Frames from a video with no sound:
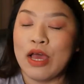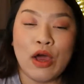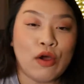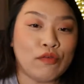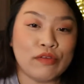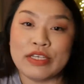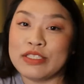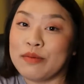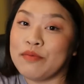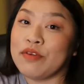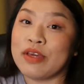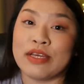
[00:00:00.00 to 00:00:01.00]
Hopefully
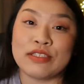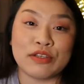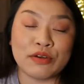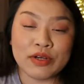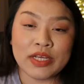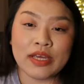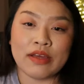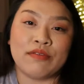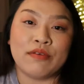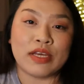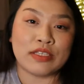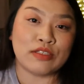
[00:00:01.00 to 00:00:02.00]
some of you guys agree. If
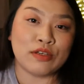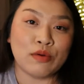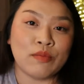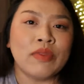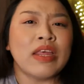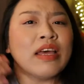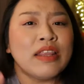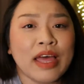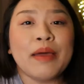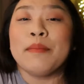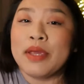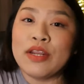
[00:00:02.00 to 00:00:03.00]
you guys don't,
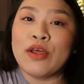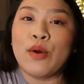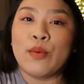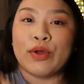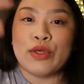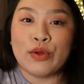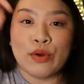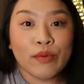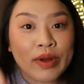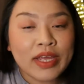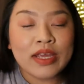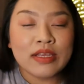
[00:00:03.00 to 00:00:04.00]
let me know what your
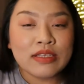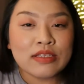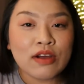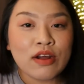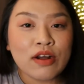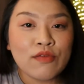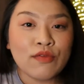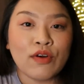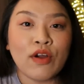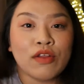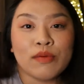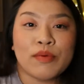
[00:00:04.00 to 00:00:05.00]
rankings are for
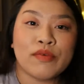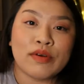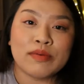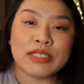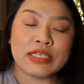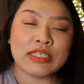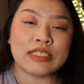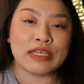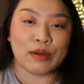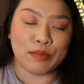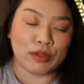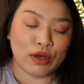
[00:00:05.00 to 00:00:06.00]
all the performances
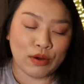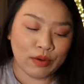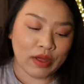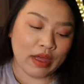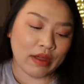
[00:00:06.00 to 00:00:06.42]
down below.